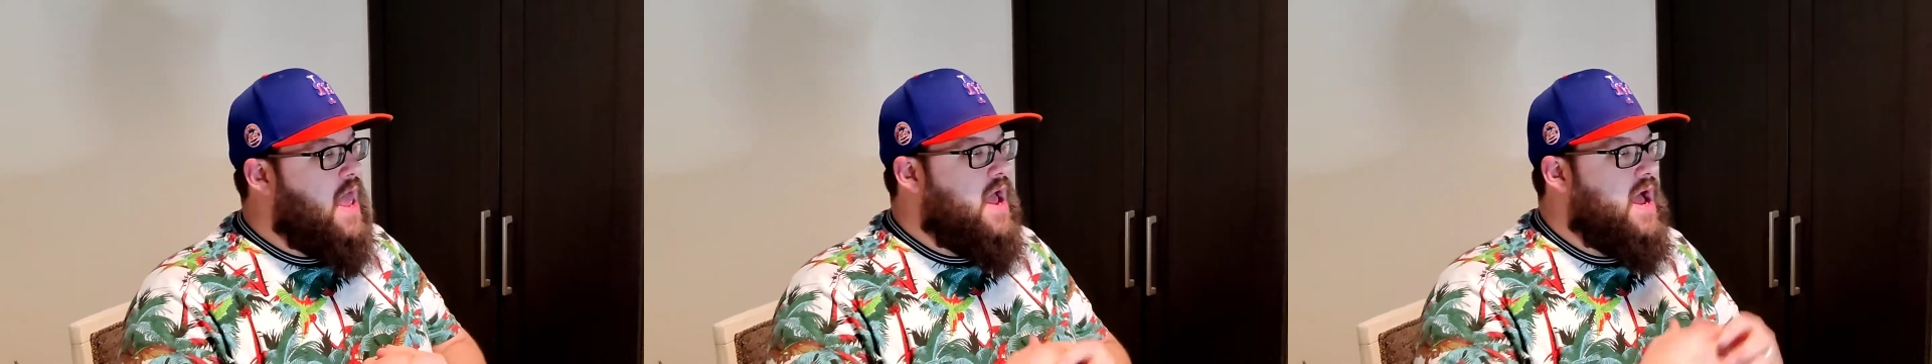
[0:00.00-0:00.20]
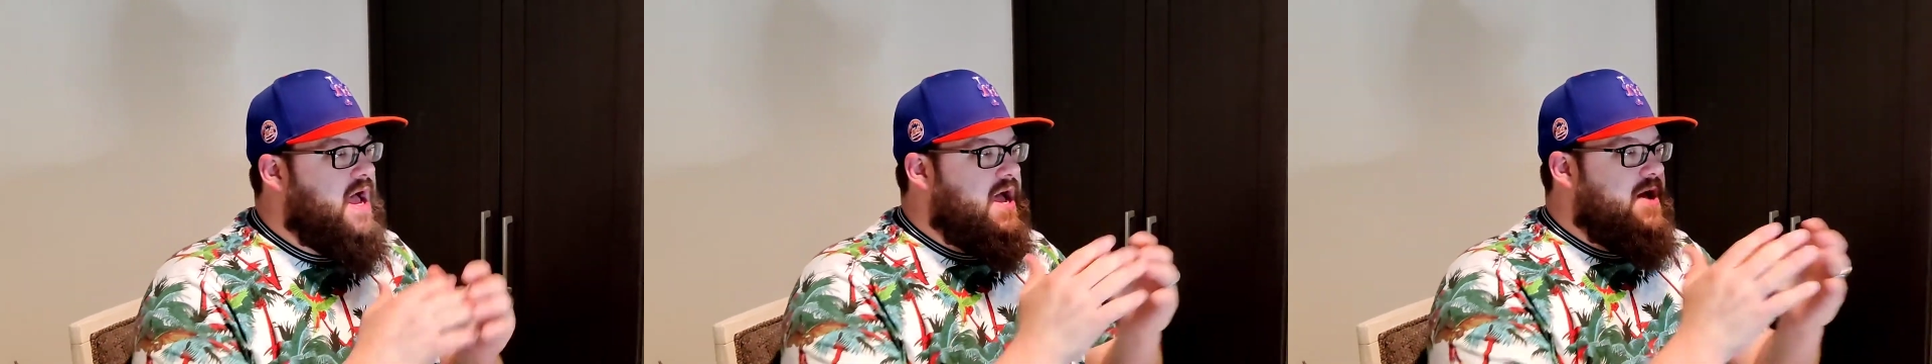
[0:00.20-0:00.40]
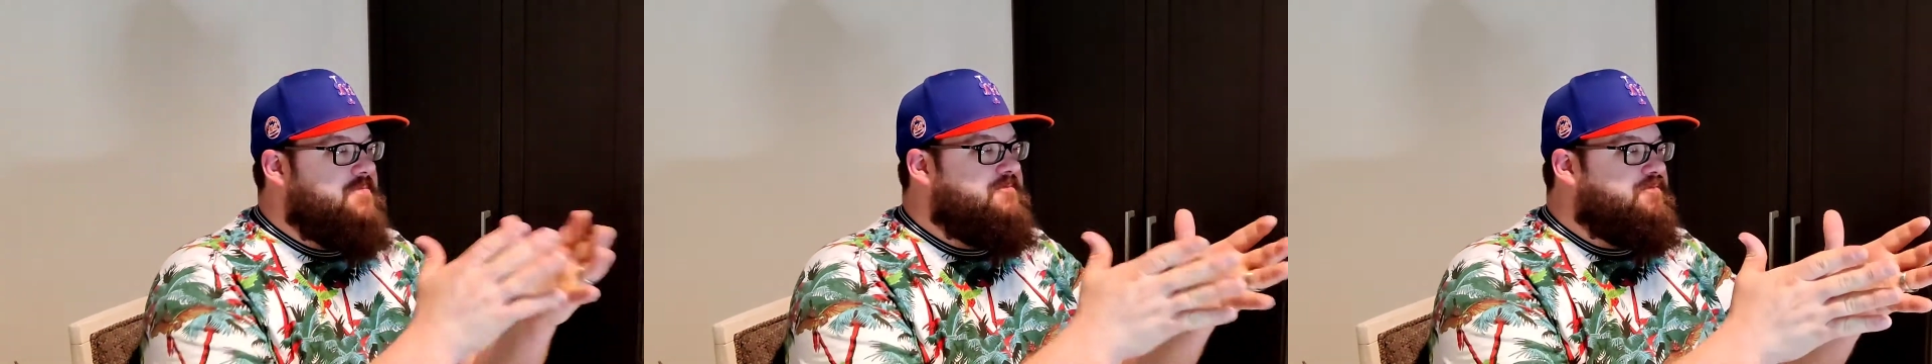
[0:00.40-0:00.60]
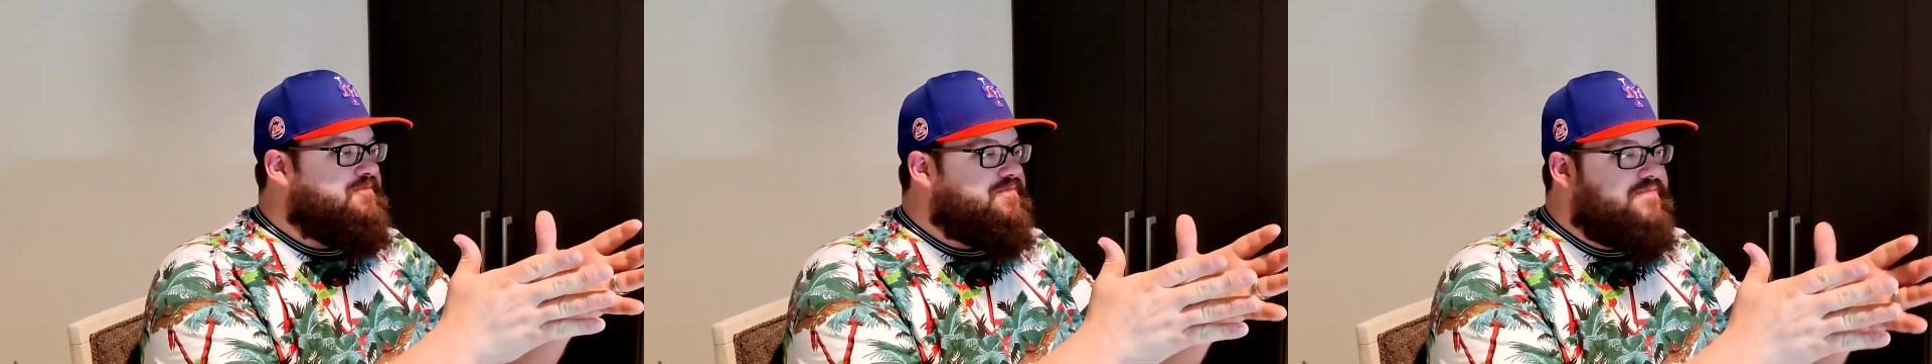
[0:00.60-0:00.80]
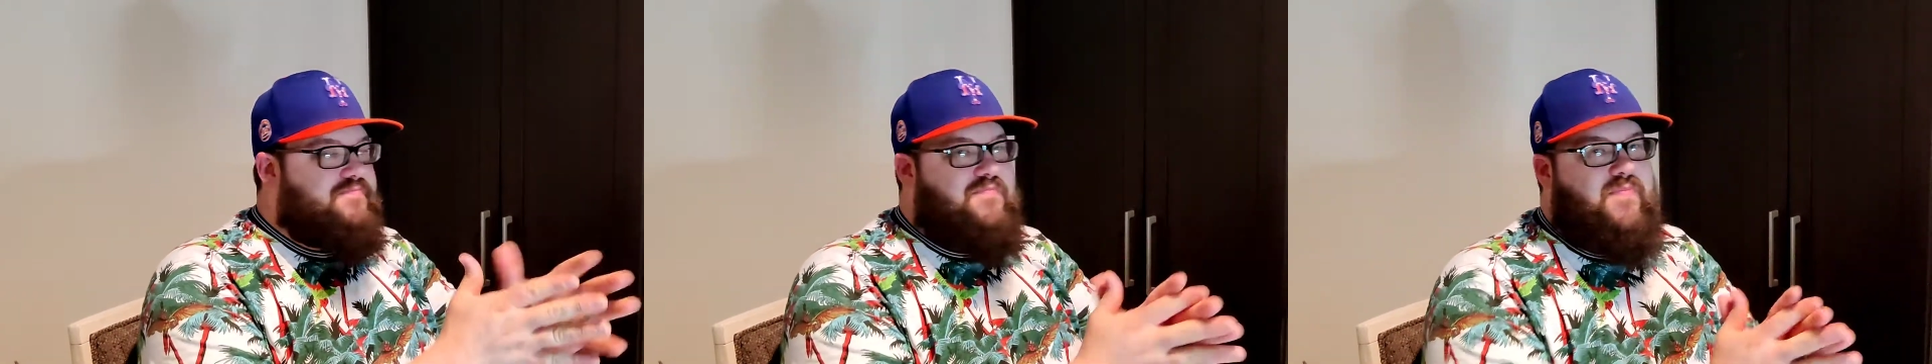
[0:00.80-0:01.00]

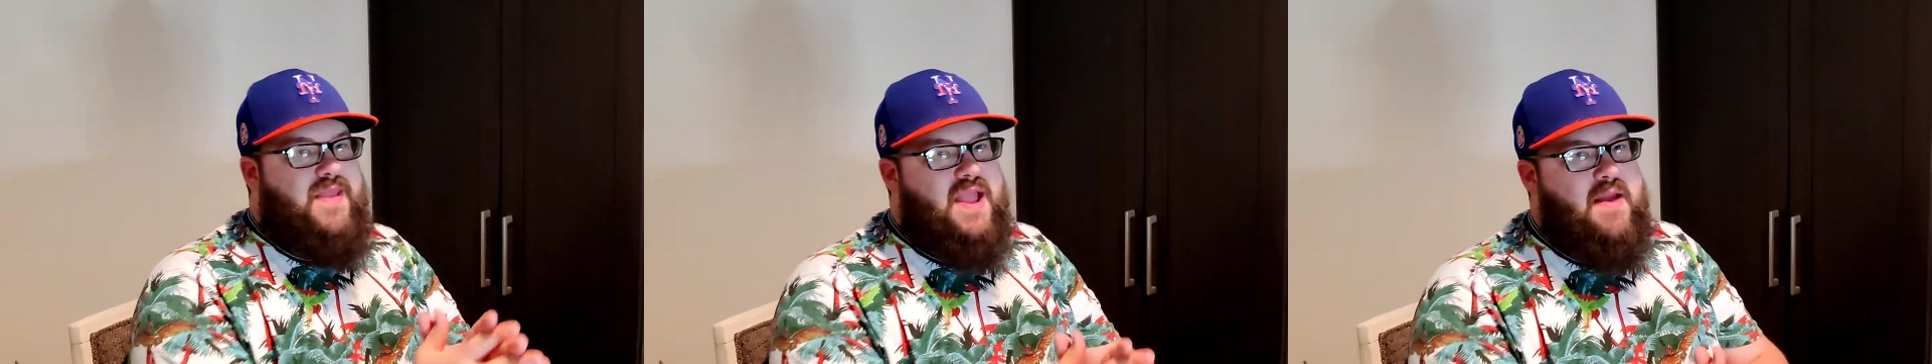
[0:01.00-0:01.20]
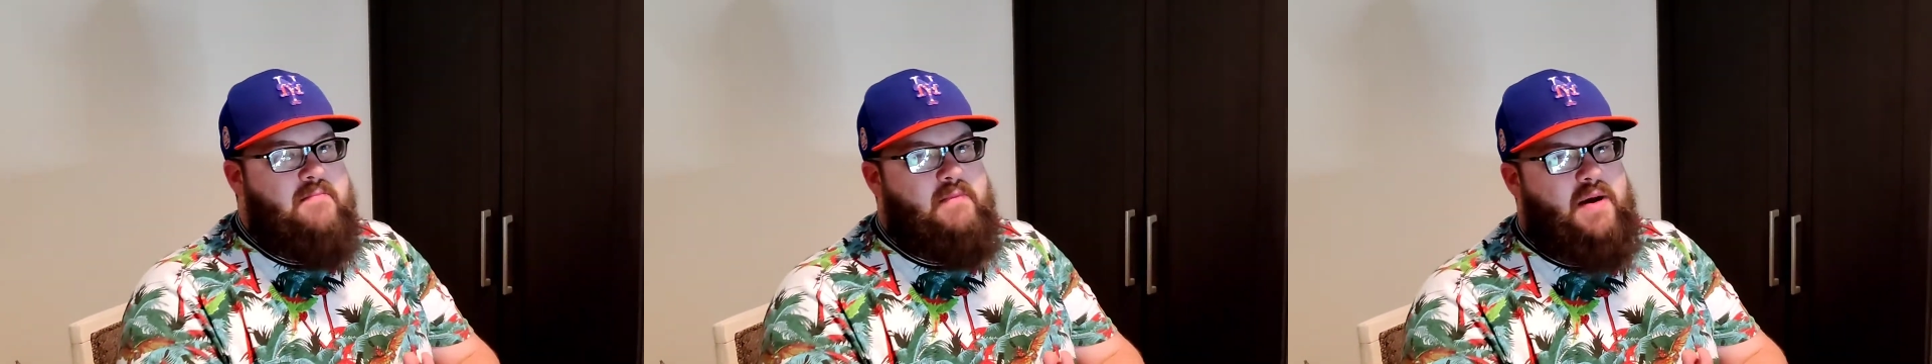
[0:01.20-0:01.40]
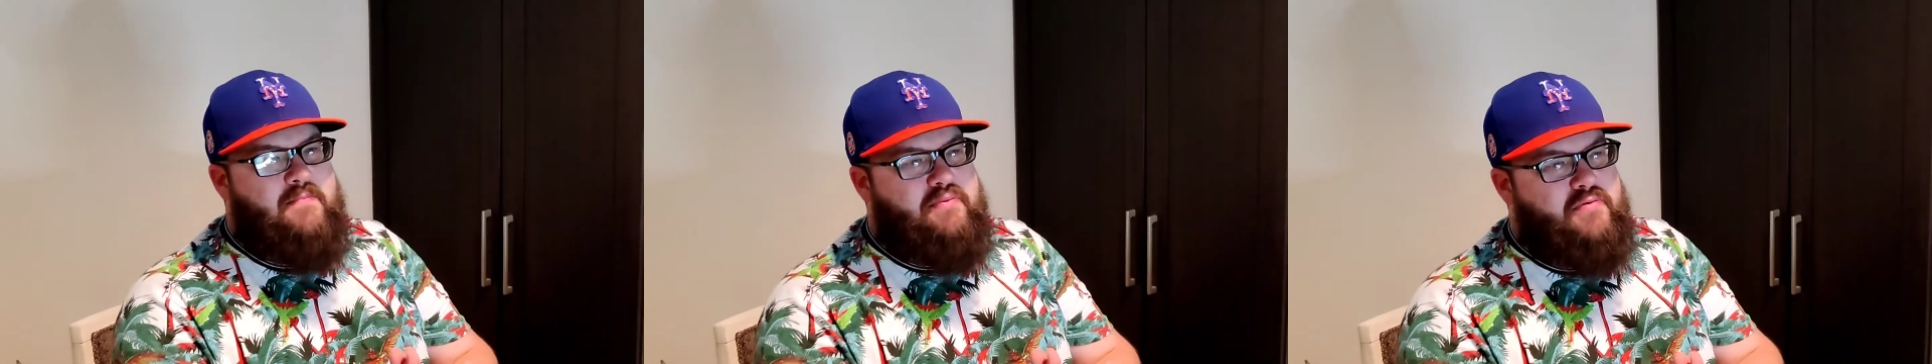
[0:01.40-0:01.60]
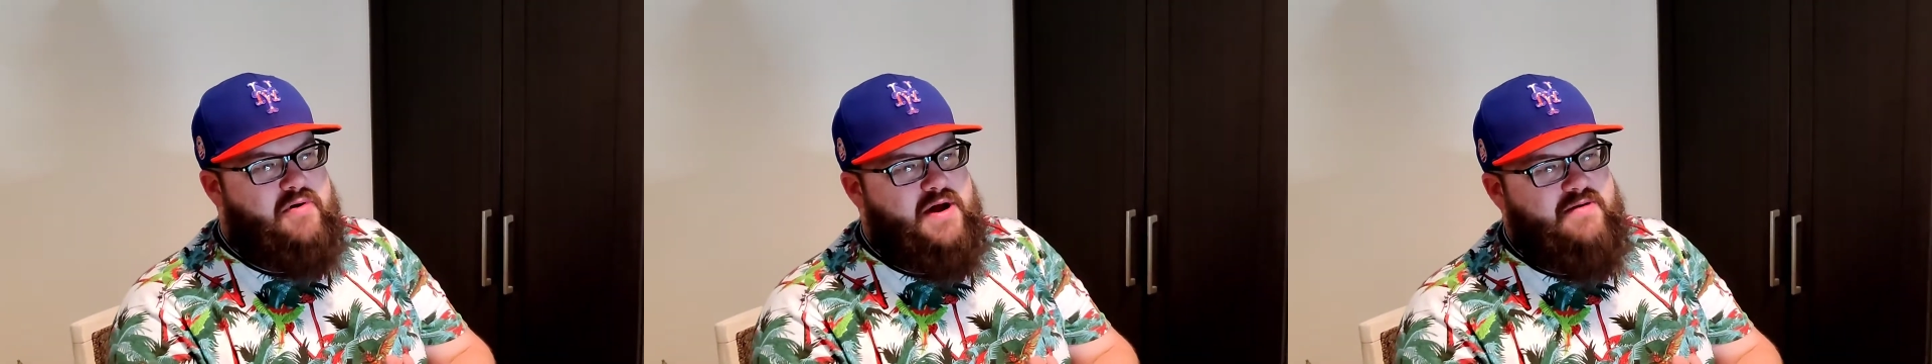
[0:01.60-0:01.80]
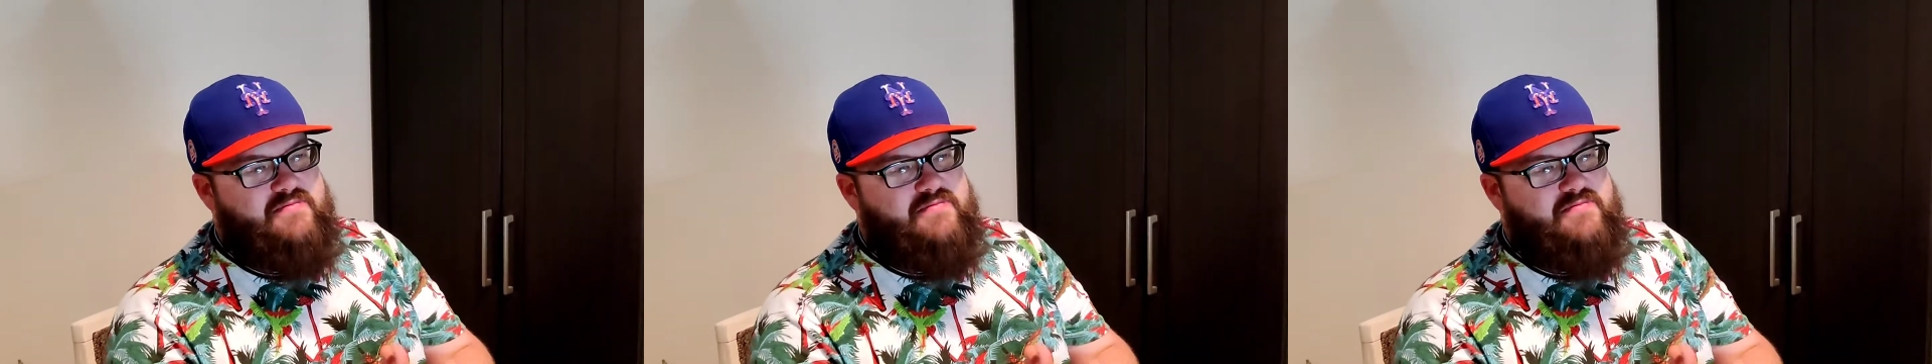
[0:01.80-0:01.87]
My boy